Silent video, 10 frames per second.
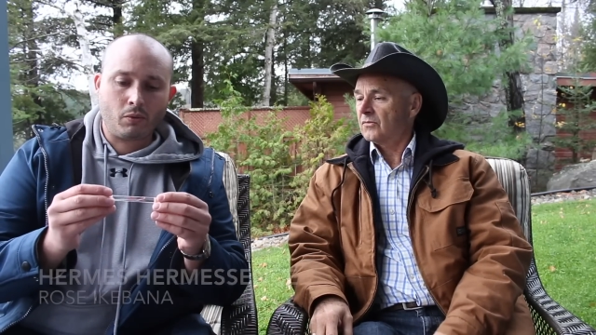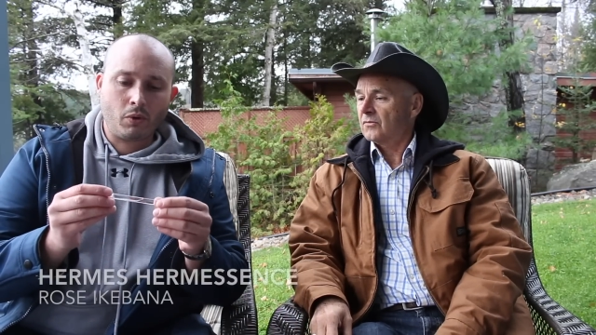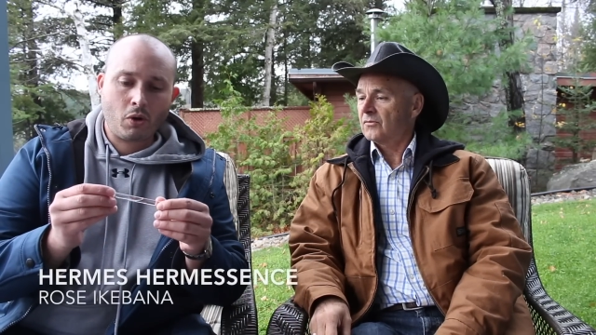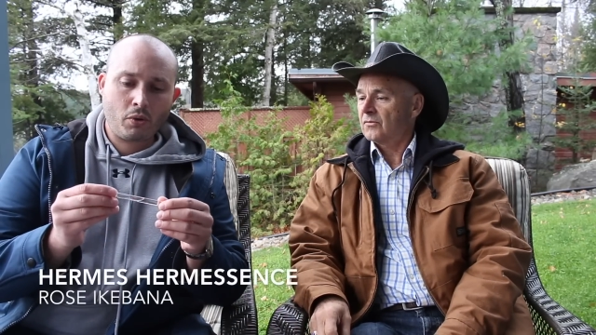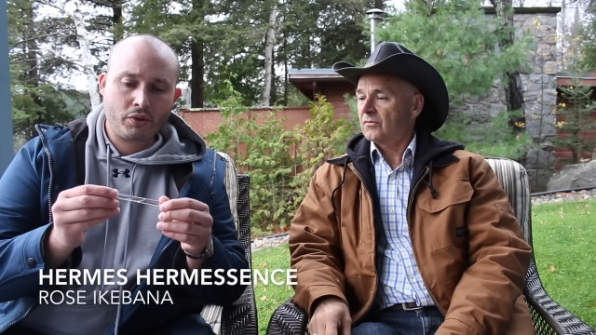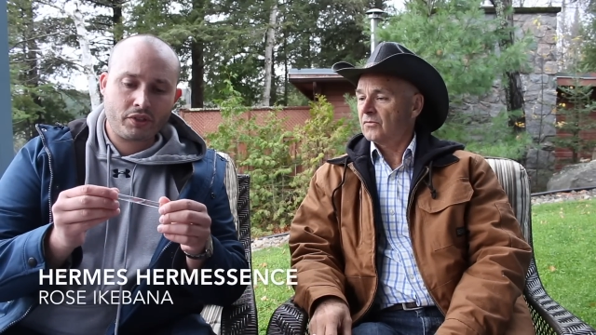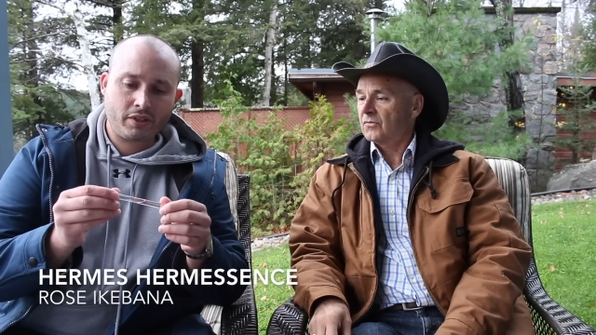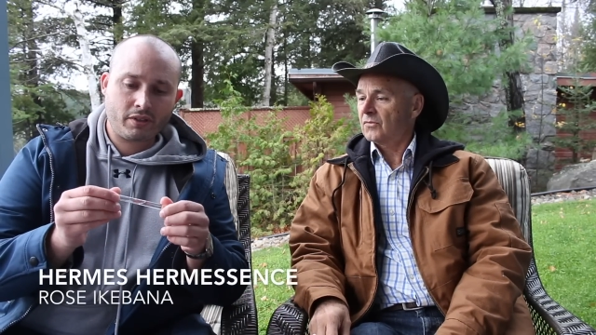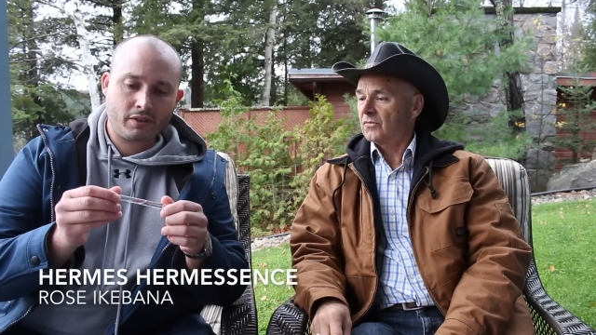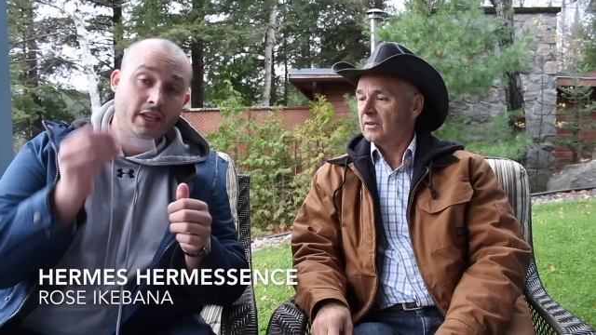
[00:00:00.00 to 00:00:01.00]

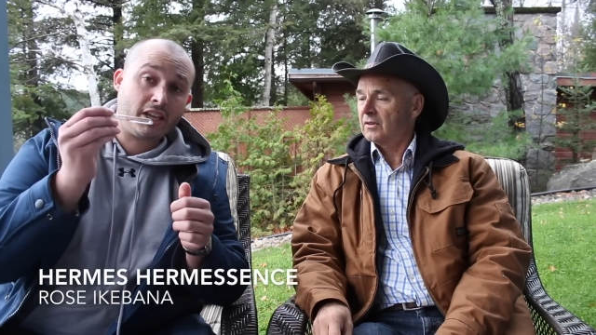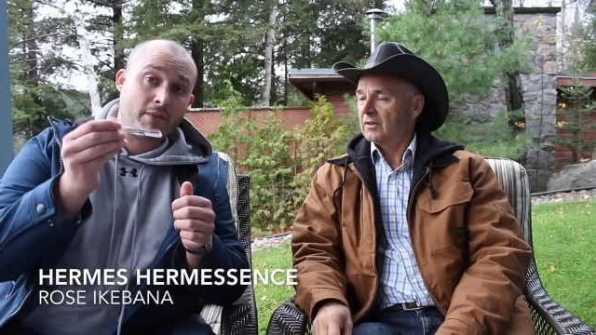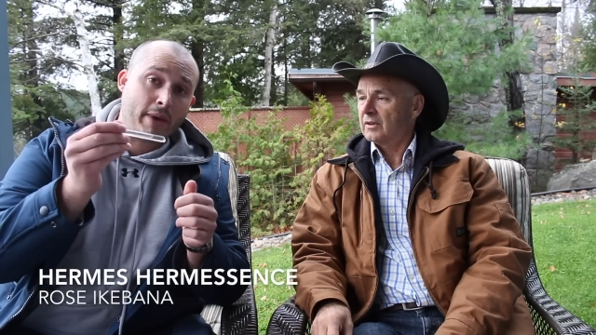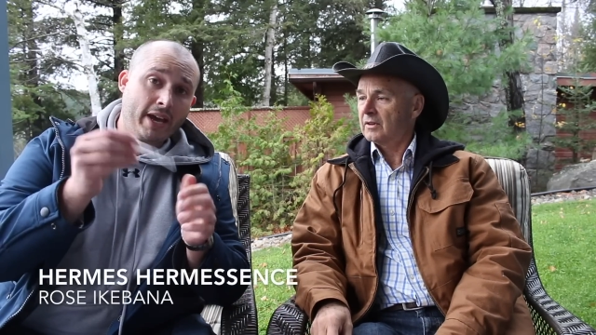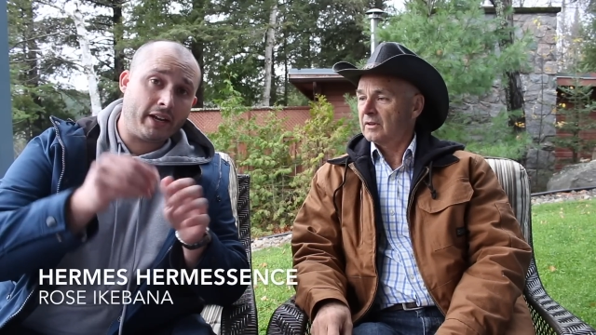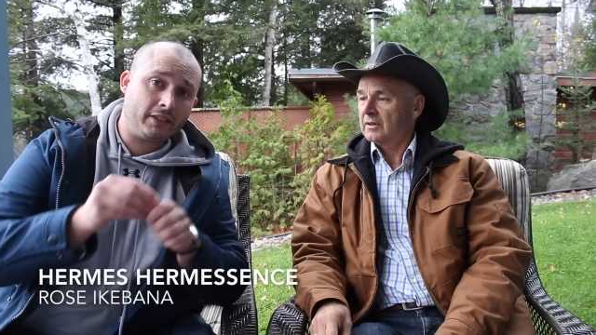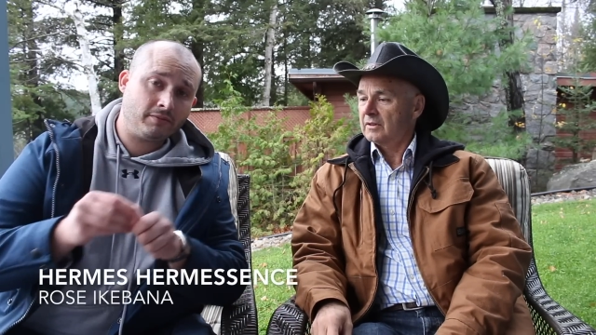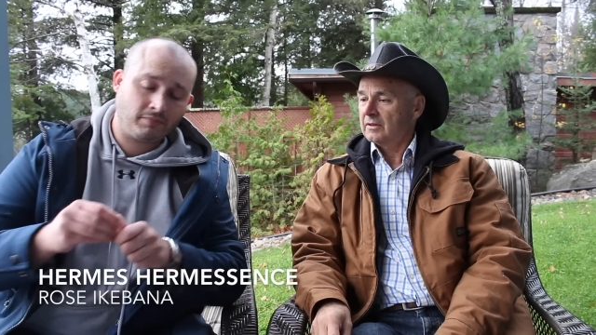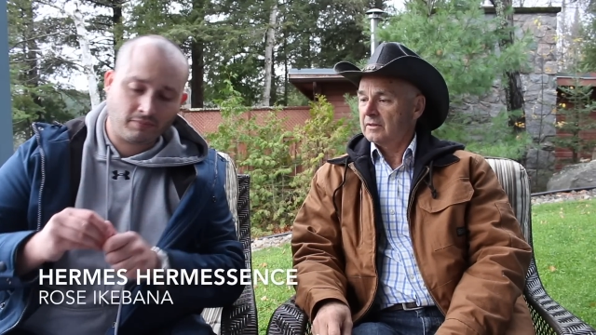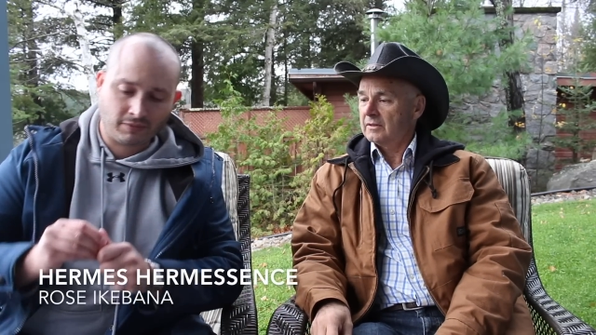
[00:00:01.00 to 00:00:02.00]
Speaker 1: Rose Ikebana.
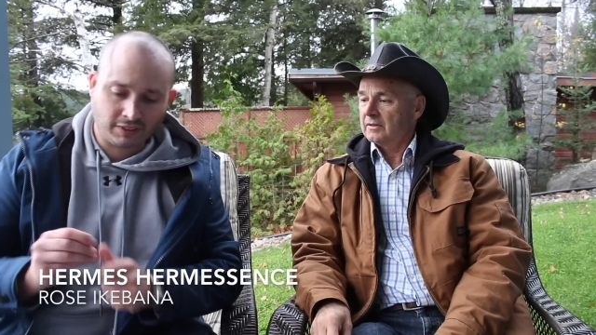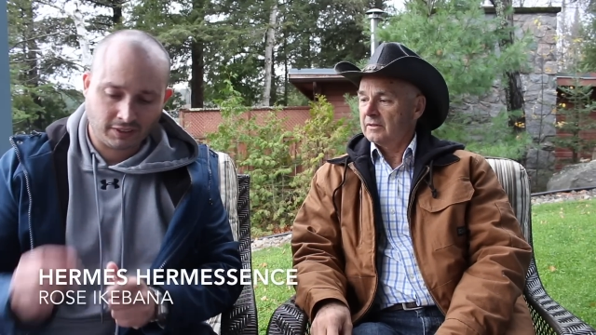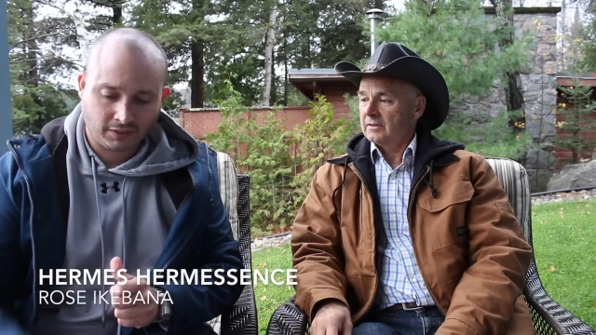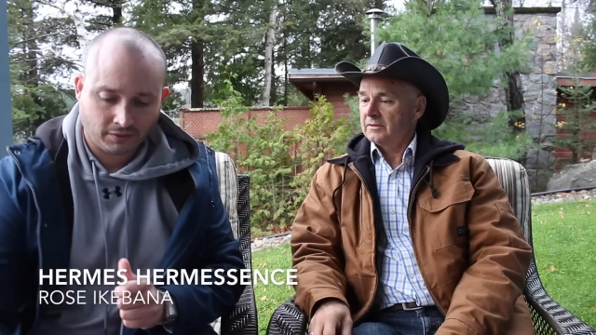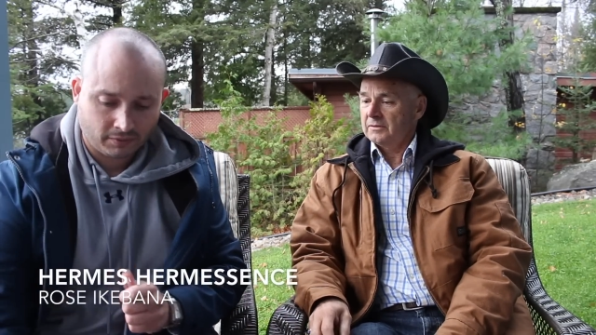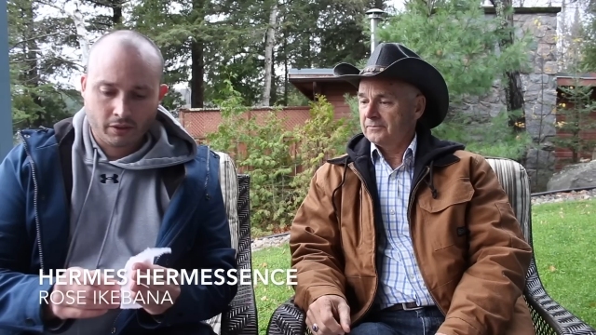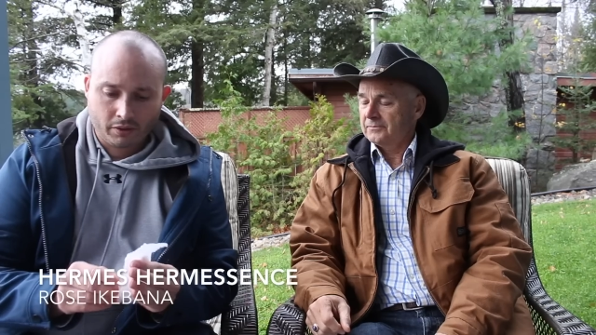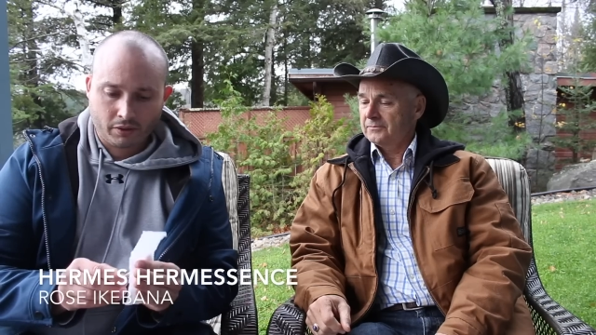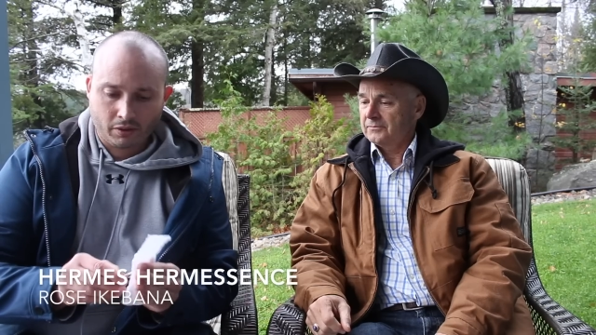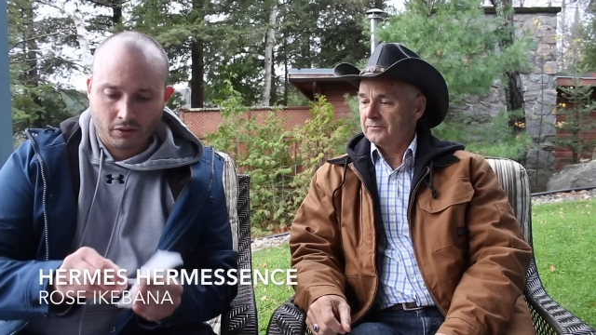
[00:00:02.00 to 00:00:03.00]

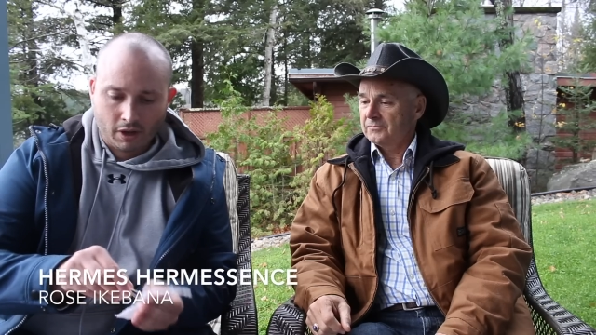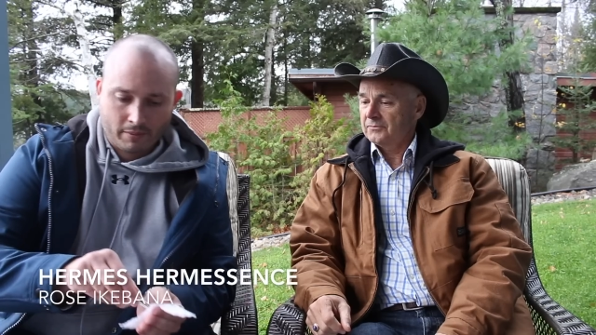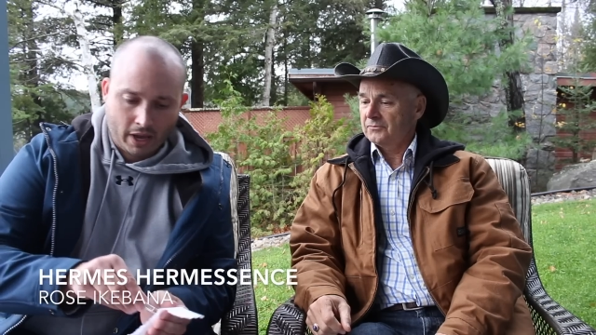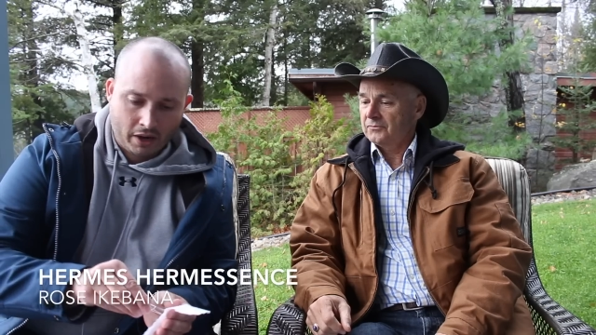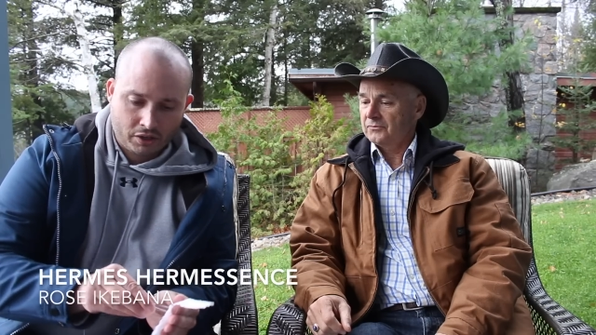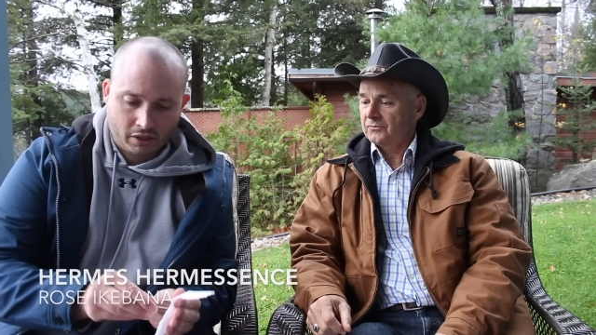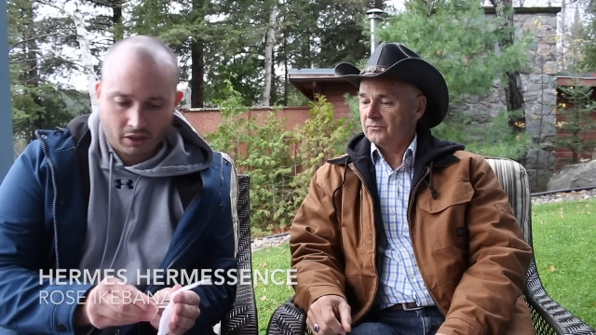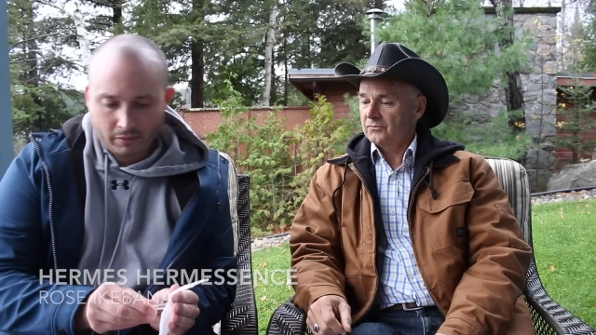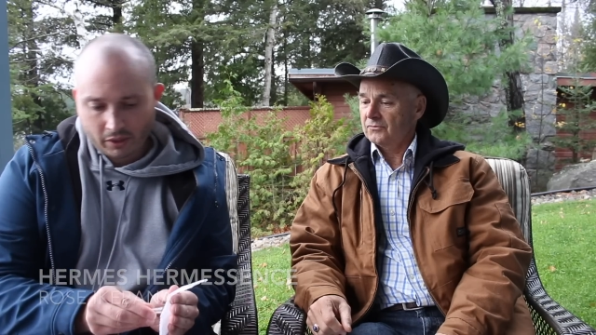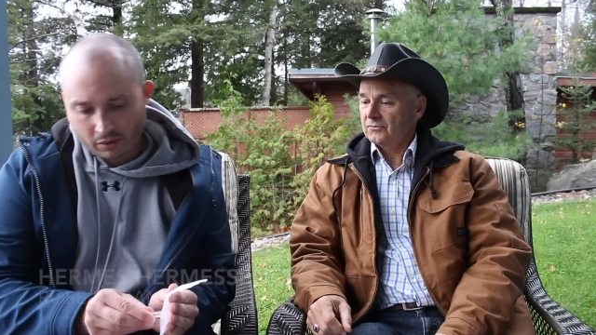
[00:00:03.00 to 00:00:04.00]
So I'm actually
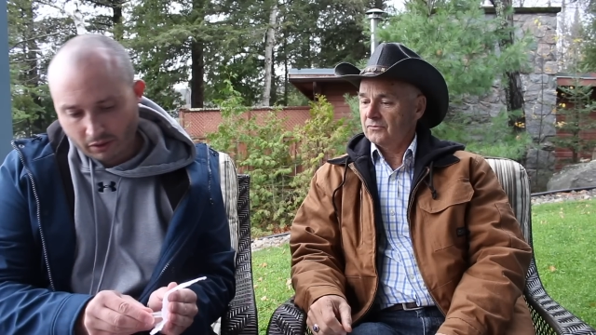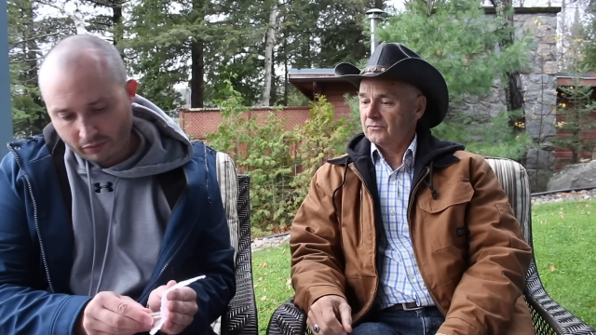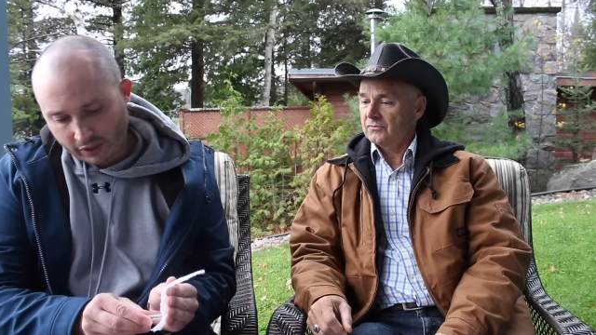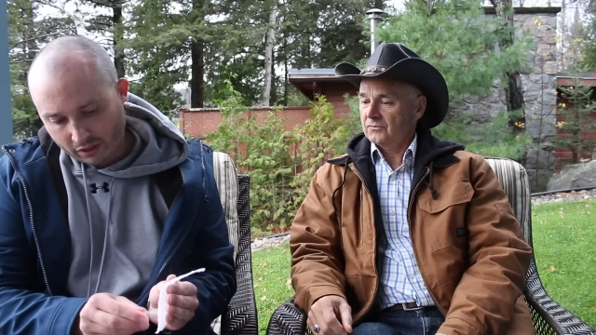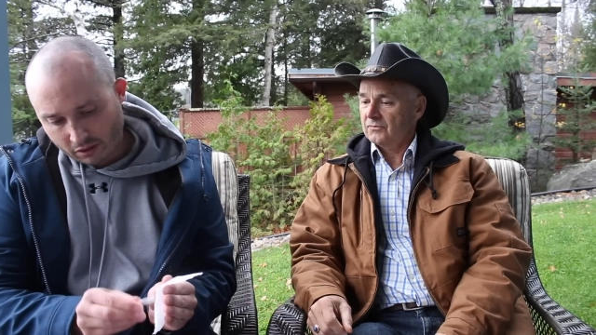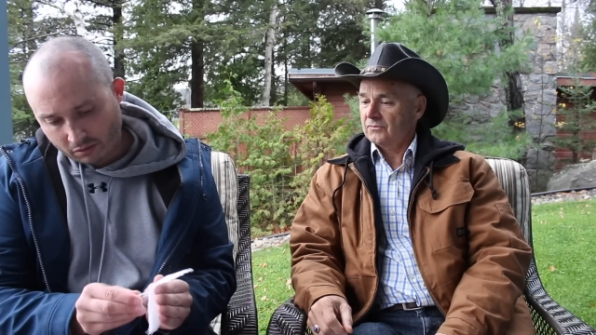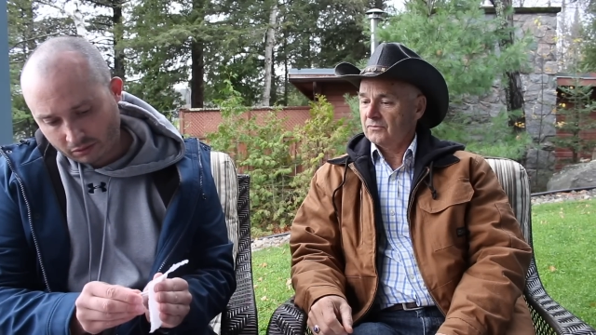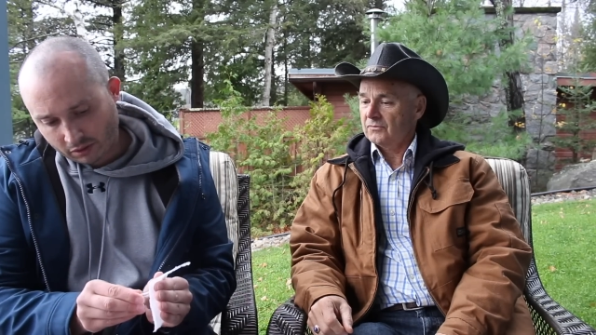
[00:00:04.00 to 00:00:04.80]
going to be doing a video